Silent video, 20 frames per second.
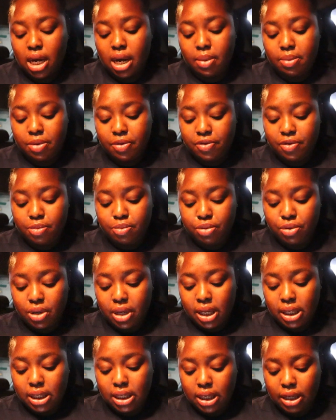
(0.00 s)
let me even book
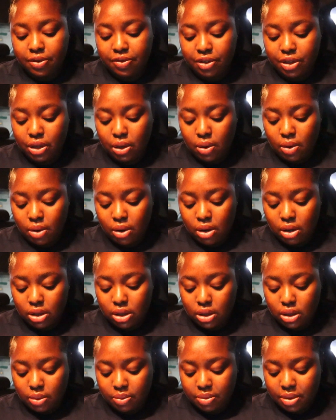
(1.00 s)
a delivery someone
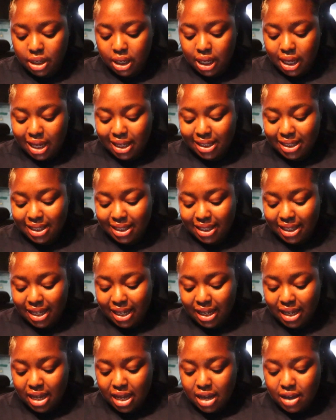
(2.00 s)
got something
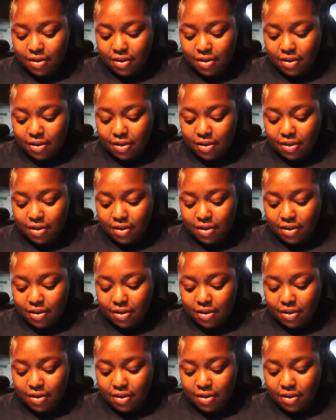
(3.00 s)
yesterday